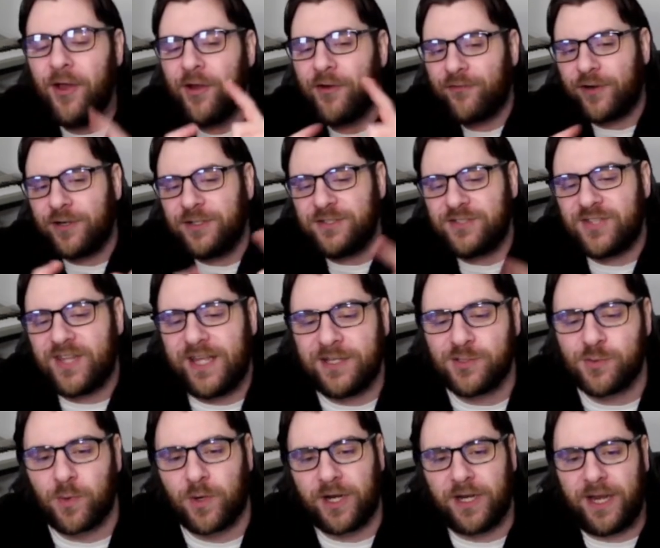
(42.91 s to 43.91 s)
First
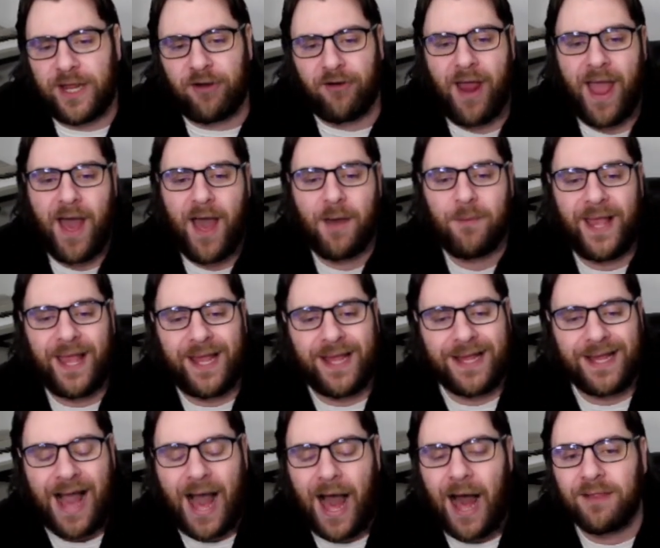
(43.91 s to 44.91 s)
things, we're going to grab a
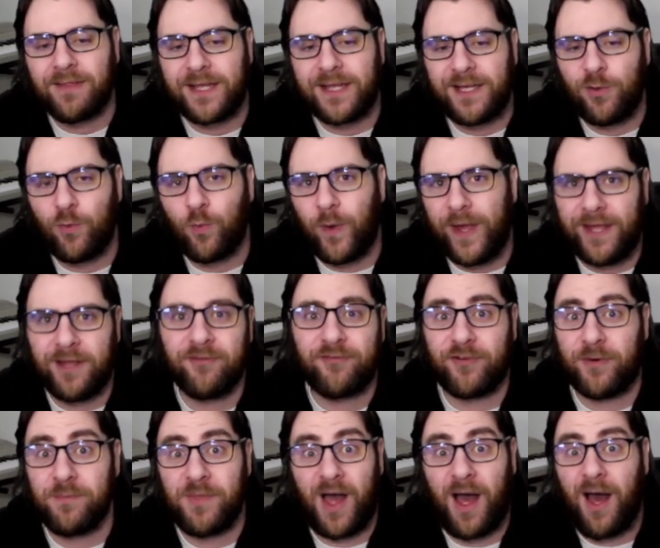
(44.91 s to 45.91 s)
Colleen Wing
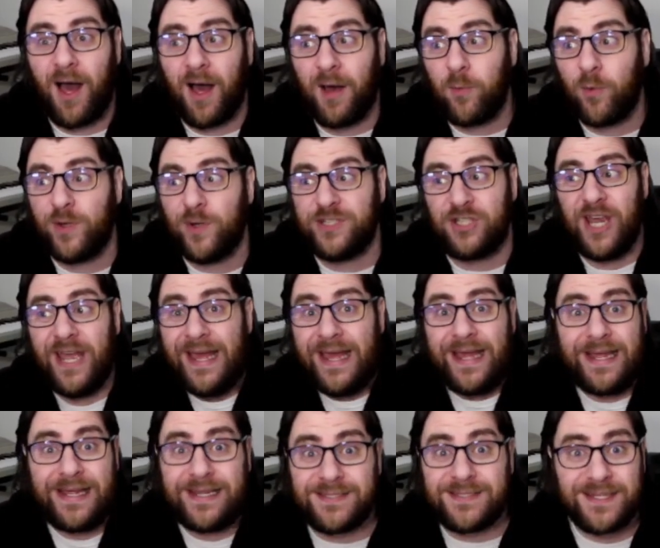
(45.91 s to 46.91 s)
from the hub, which
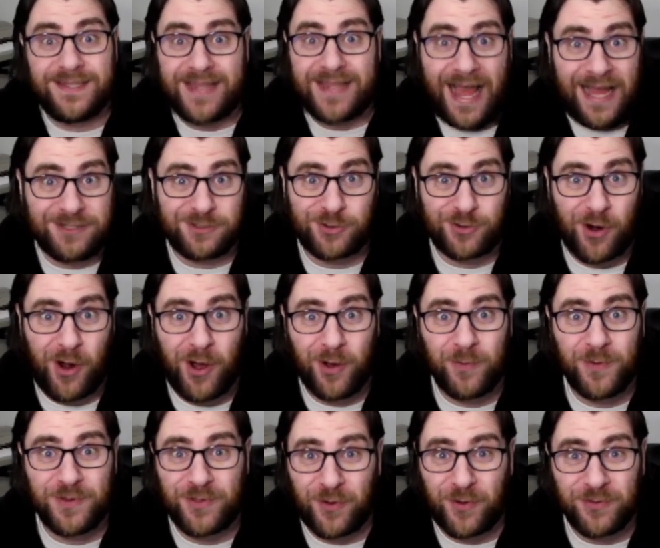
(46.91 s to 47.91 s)
isn't that strong
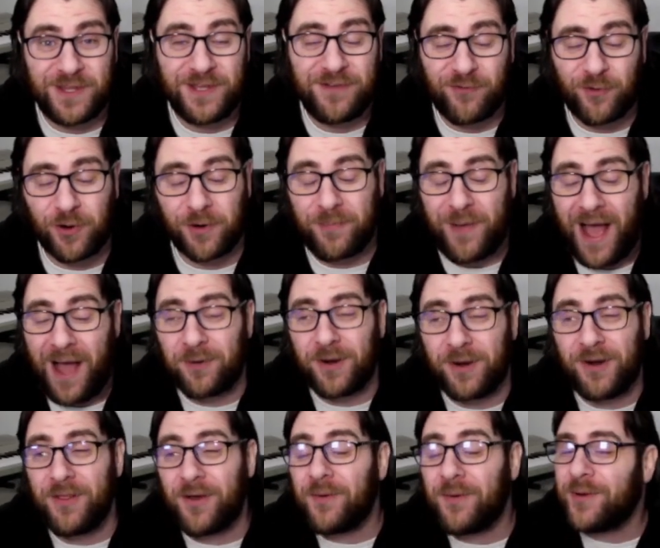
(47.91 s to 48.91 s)
with only 4
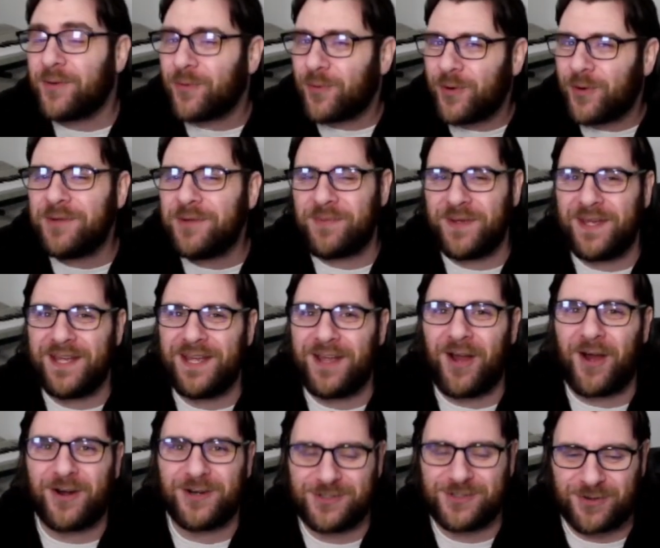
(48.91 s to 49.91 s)
power, though it would be
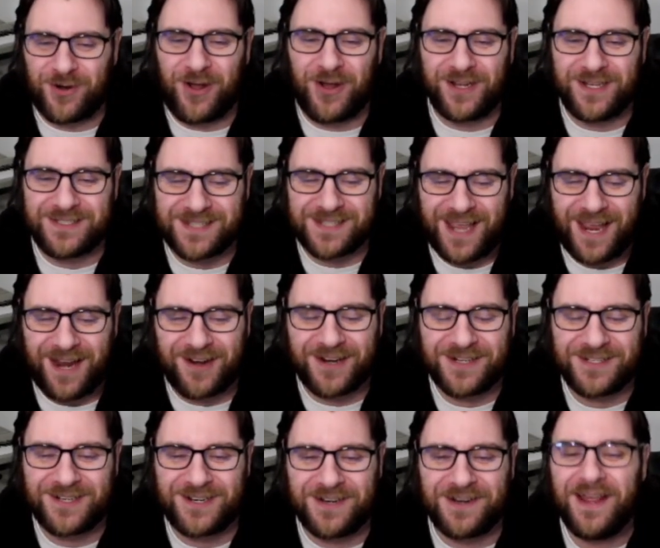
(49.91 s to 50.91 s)
our strongest
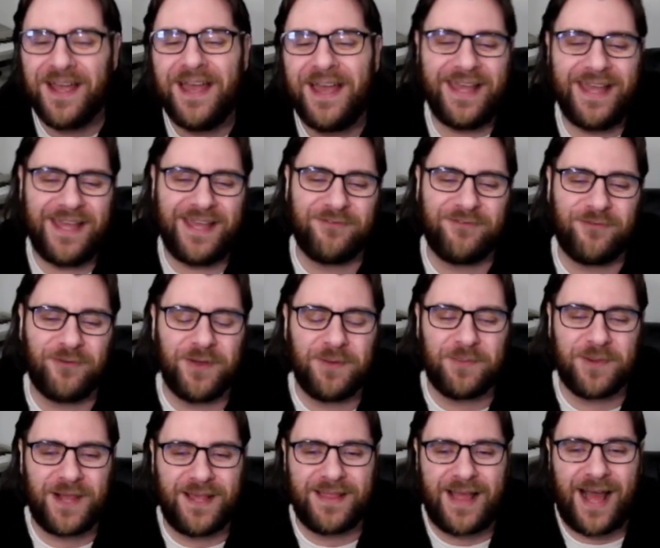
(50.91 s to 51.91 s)
character if we
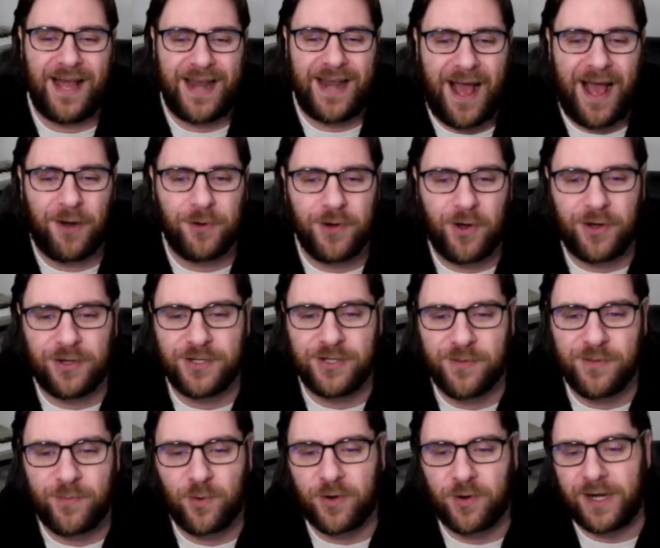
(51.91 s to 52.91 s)
play that out onto
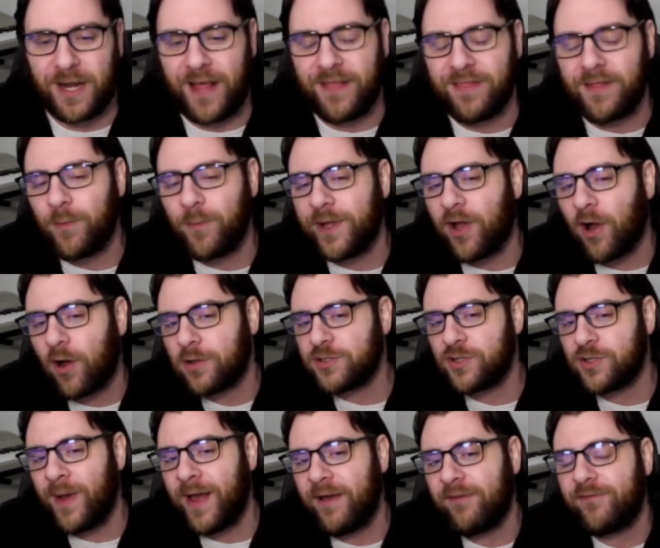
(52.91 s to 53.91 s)
the board. And then we
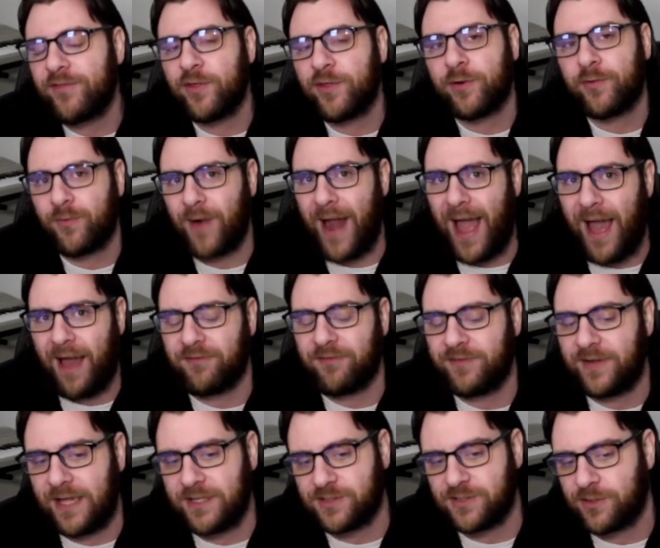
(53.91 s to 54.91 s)
also have the
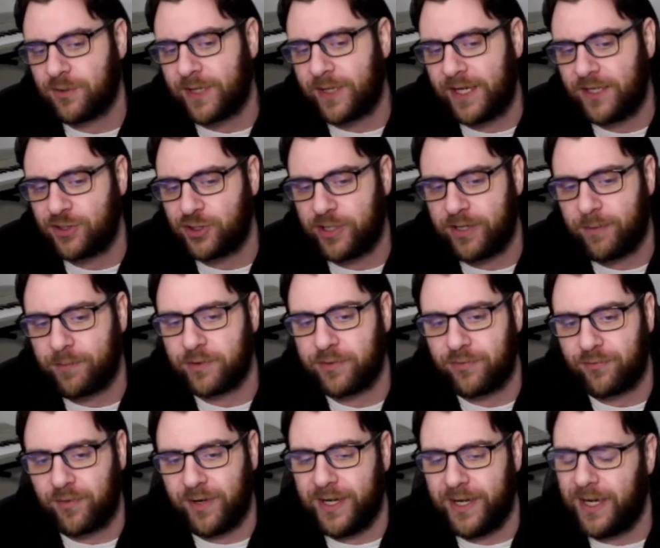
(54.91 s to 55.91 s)
Raft as location number
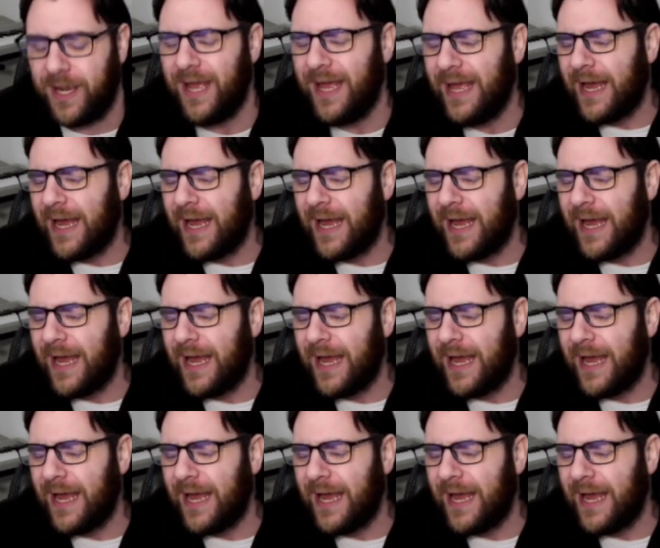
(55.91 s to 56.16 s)
3.